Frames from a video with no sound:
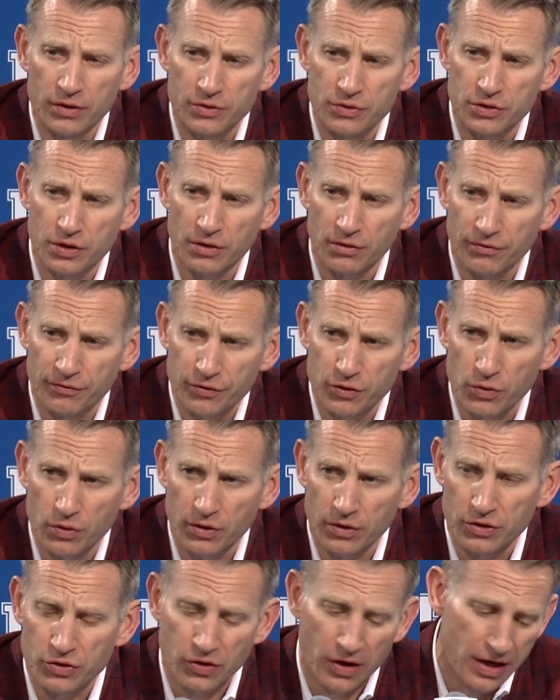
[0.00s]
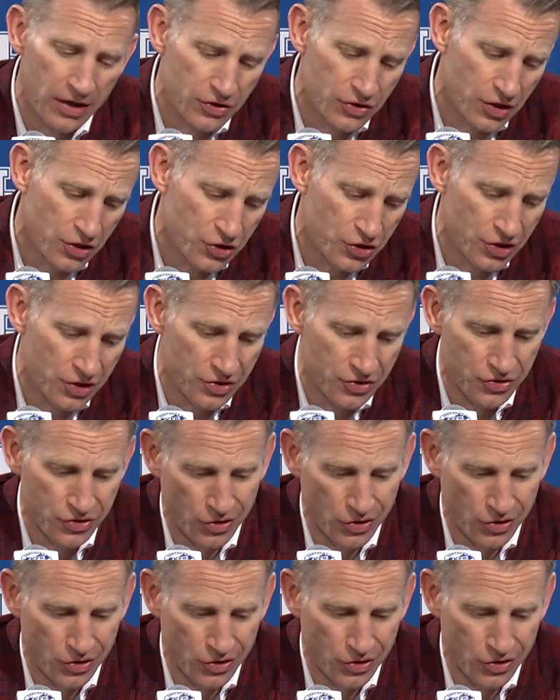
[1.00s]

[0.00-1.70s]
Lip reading: it was going to fuel their transition.